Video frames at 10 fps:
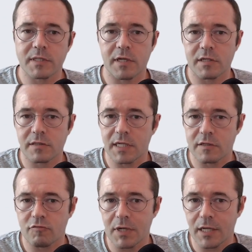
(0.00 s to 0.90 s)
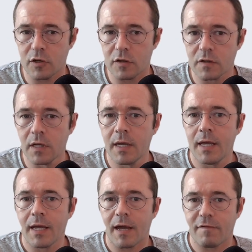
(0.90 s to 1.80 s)
So it's really good
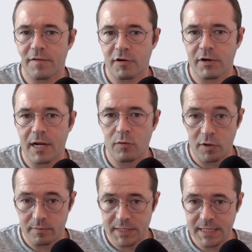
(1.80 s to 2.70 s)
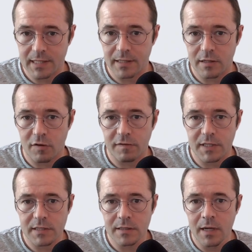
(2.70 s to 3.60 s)
at figuring out that I'm still in the
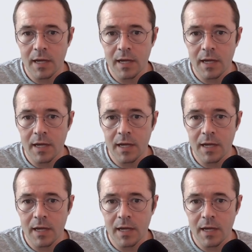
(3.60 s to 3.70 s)
office.